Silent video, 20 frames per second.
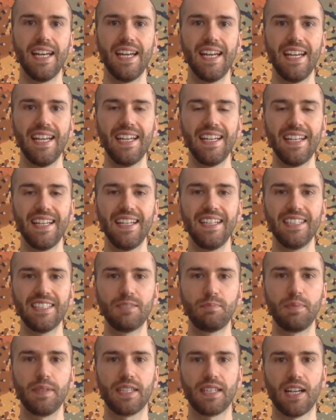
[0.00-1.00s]
it is
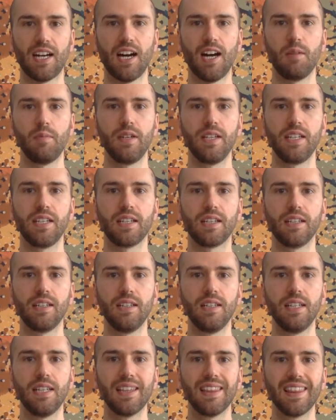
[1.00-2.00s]
becoming
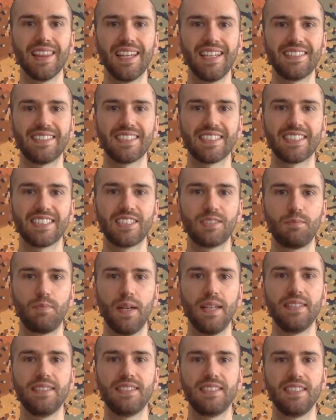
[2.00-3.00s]
less
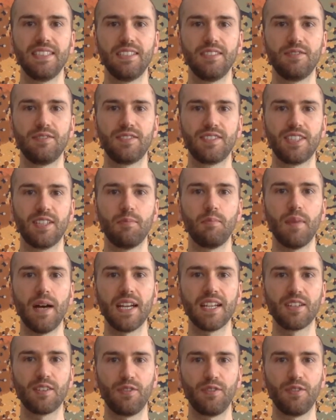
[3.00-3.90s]
expensive to make